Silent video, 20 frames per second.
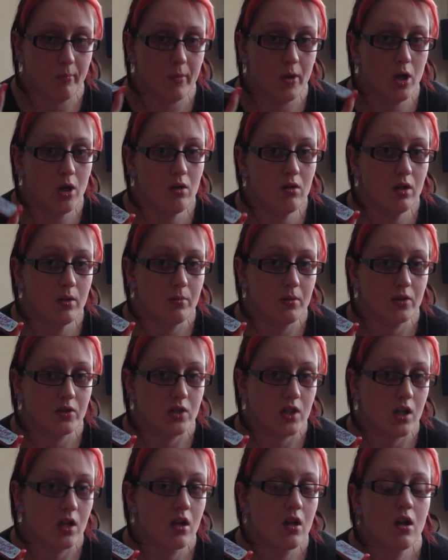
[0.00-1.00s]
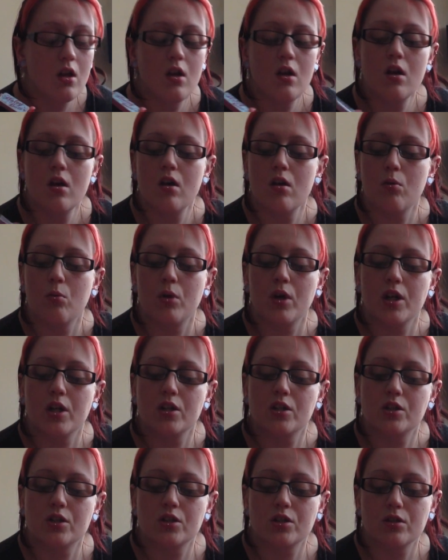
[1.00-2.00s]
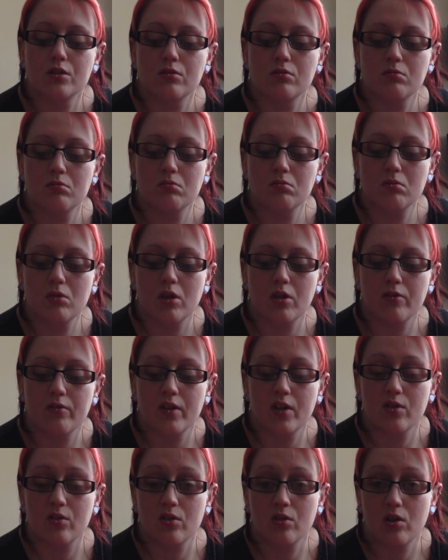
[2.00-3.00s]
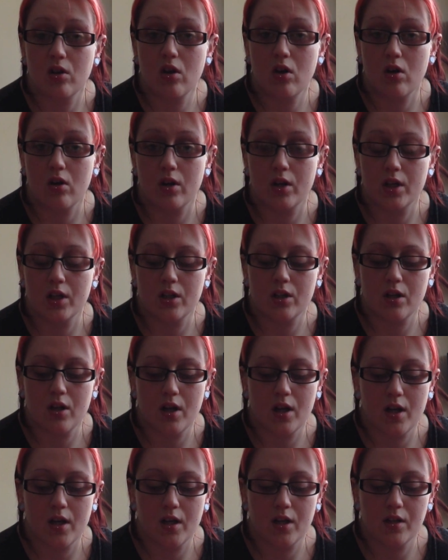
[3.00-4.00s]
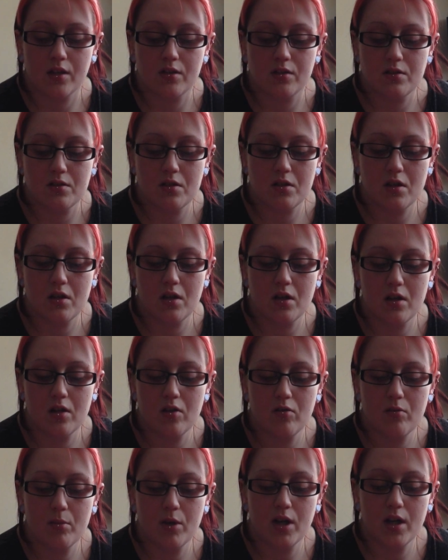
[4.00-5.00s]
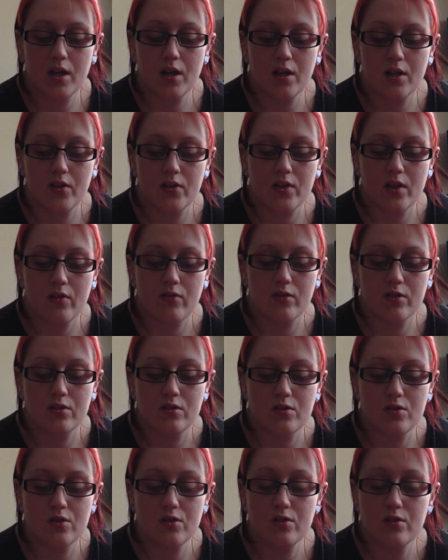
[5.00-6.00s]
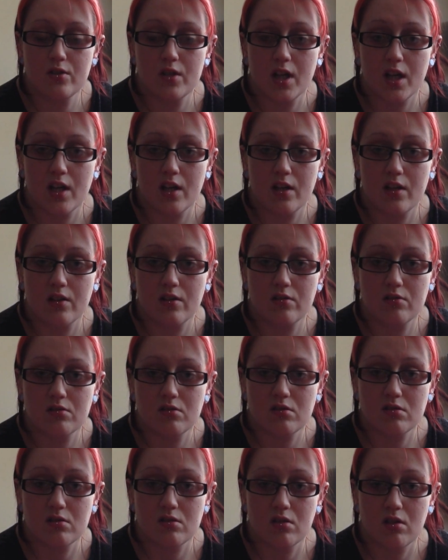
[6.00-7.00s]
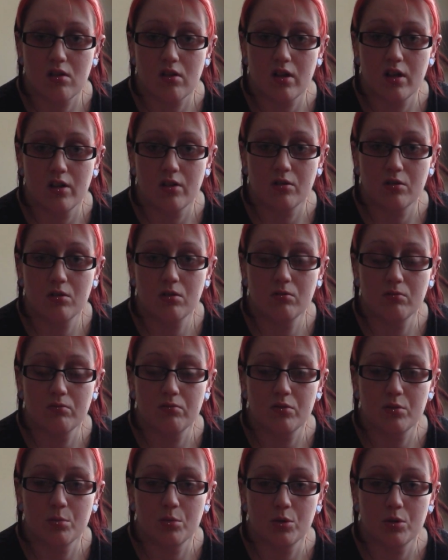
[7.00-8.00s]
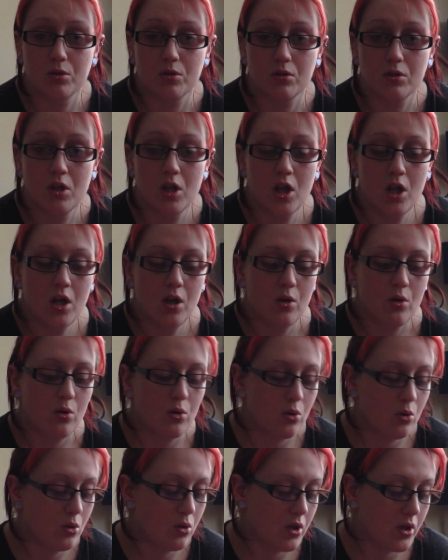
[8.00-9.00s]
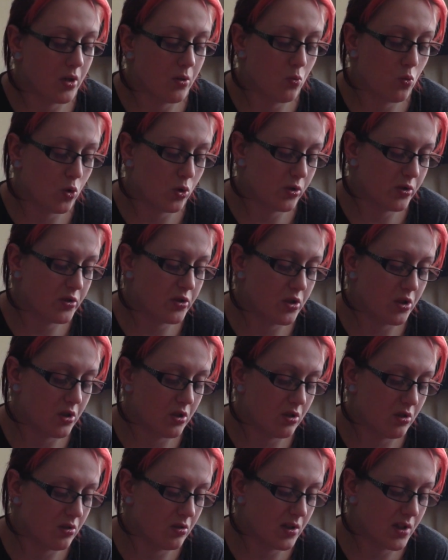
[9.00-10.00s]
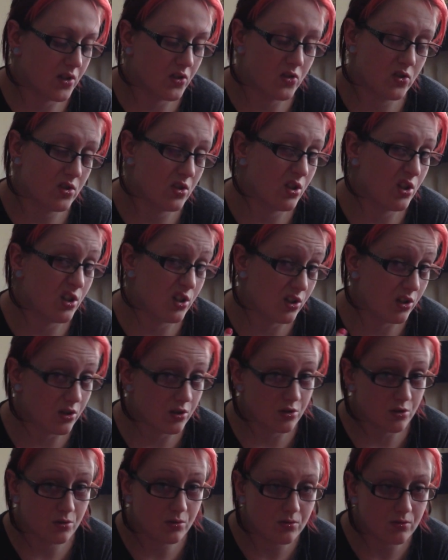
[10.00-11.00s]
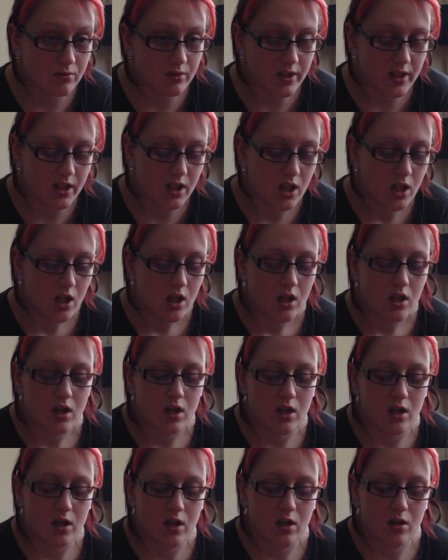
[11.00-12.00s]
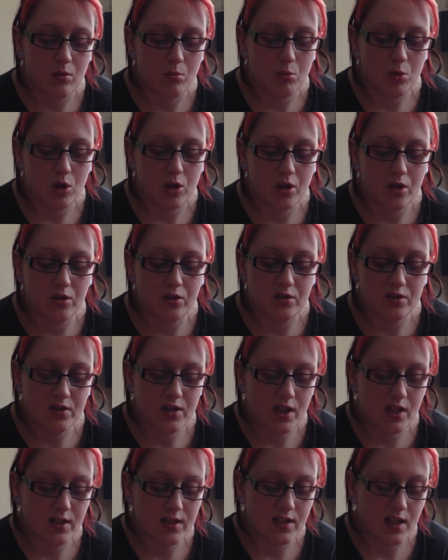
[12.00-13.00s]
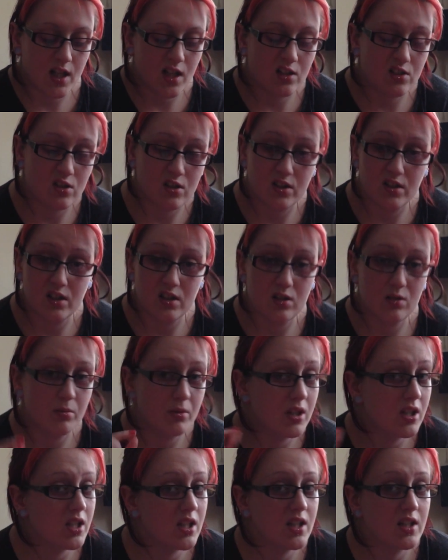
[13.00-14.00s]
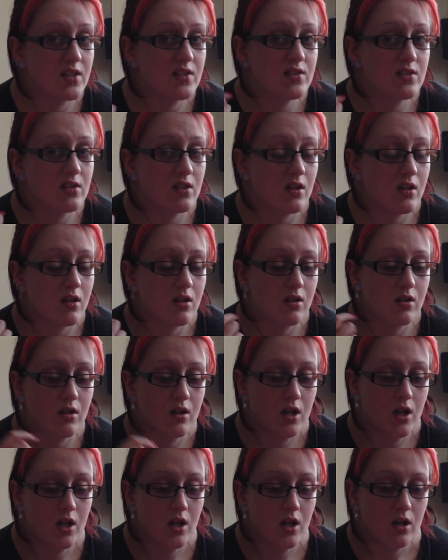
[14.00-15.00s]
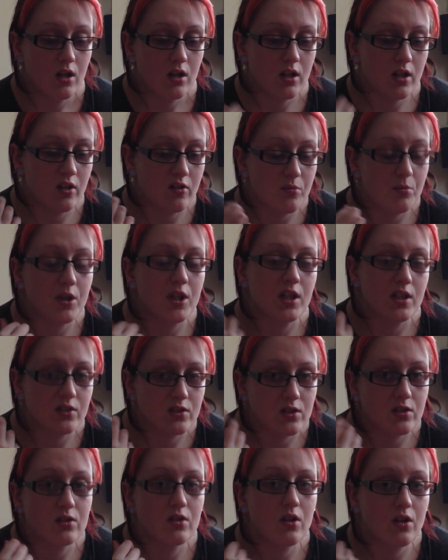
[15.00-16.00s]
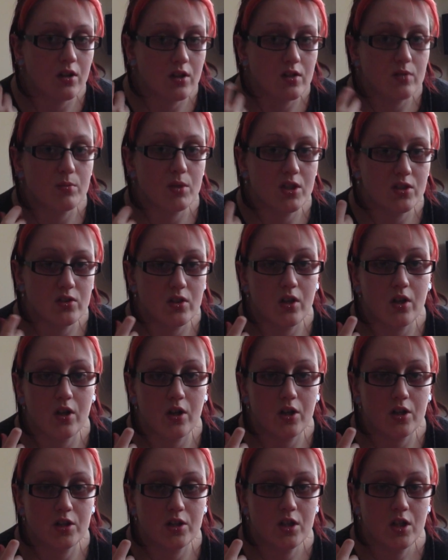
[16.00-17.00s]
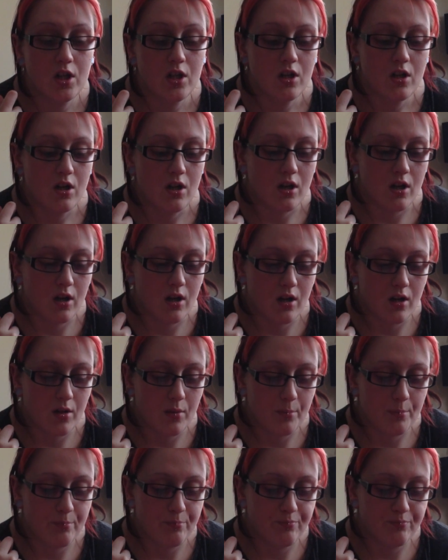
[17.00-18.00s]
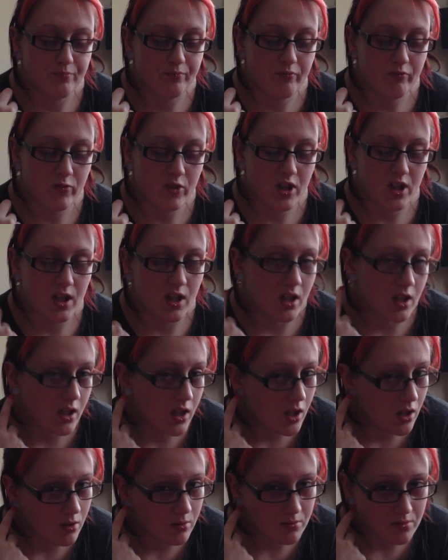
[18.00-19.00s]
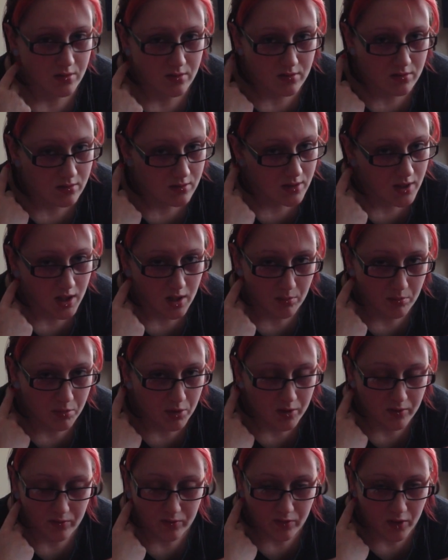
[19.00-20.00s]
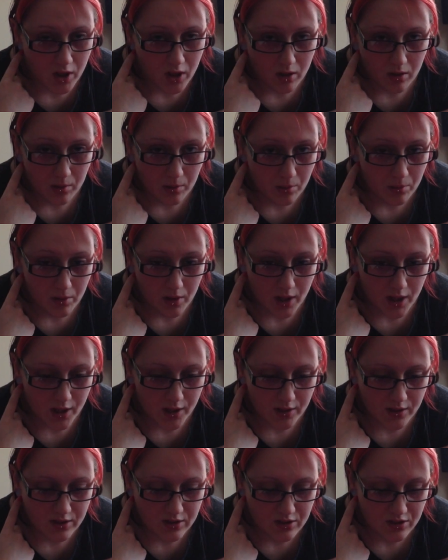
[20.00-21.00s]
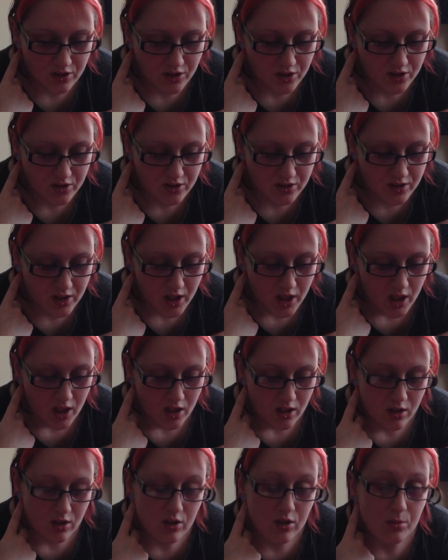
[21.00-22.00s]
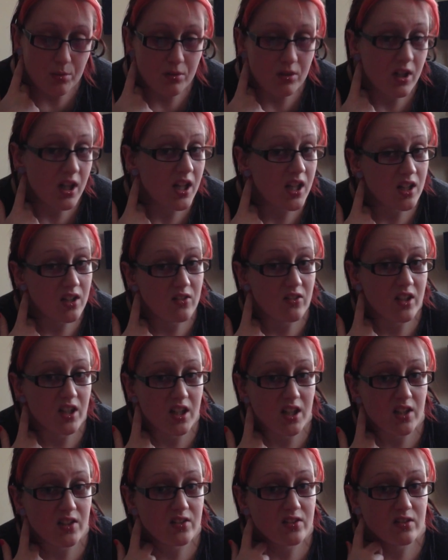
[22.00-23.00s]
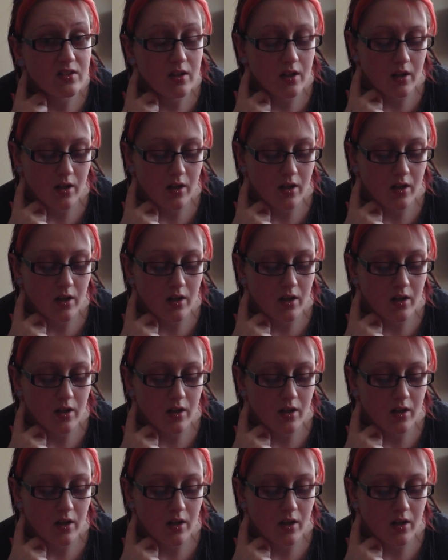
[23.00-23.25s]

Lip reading: Holy Butter, which I found online, and if my ears ever do get slightly uncomfortable or I want to insert new jewellery, I just tend to get a tiny little bit of this and give my ears a nice massage. It helps keep blood flow and to just lubricate your ears,